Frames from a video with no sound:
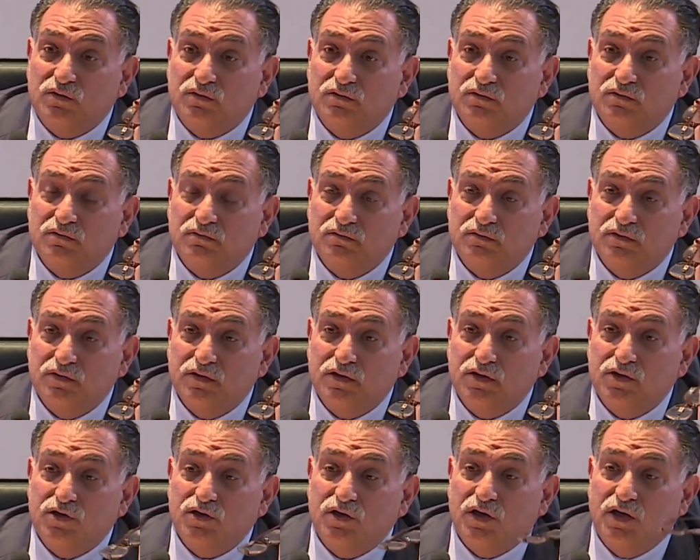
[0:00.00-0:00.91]

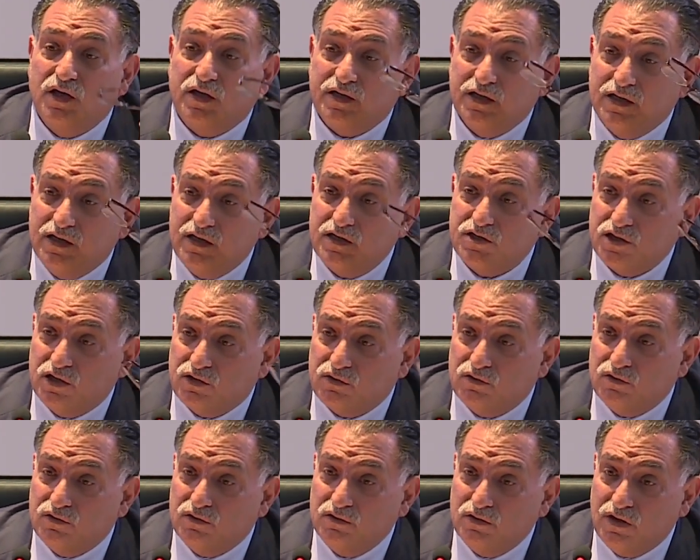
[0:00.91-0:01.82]
even this goes
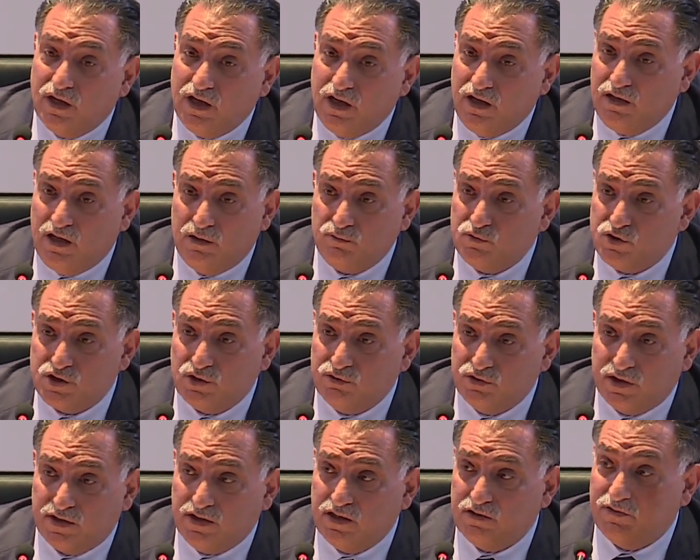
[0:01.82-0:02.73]
beyond even
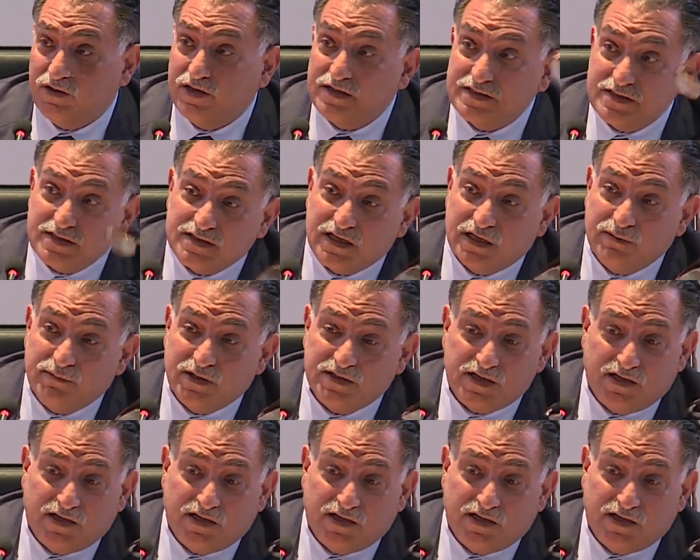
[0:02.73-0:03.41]
what Ariel